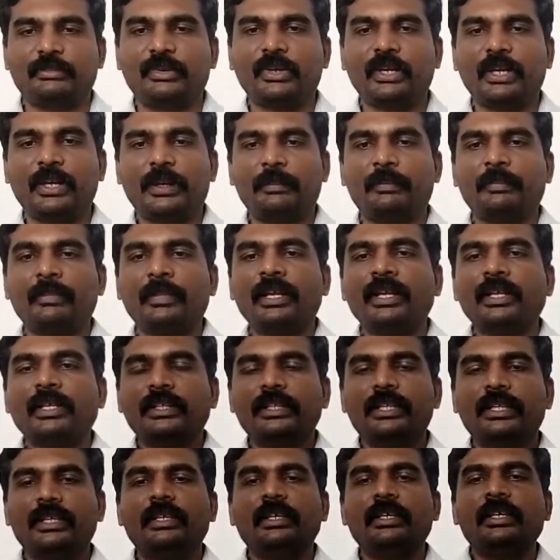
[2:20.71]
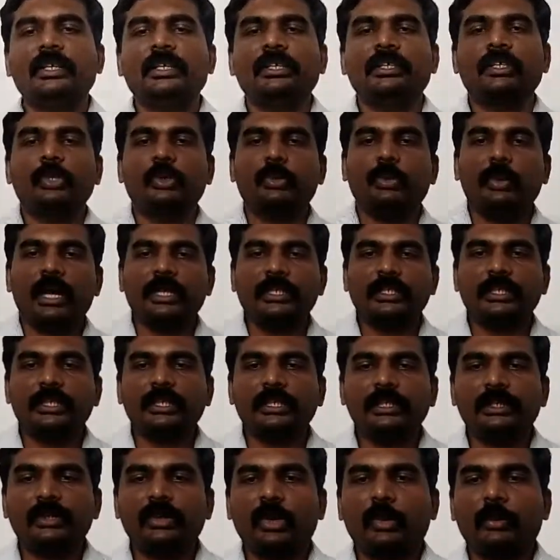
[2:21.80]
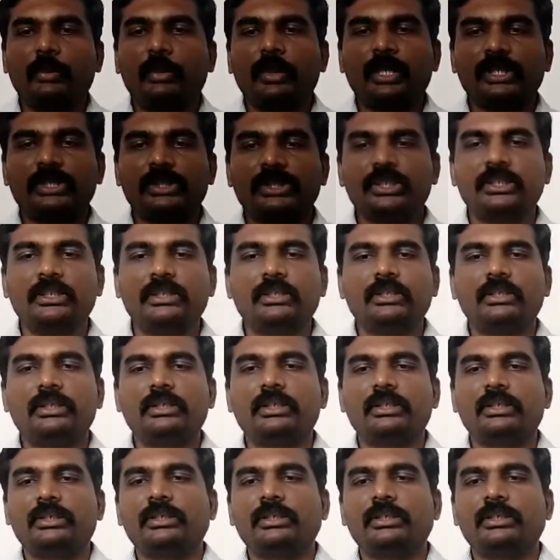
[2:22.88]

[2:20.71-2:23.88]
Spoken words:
Okay, then pneumatic operation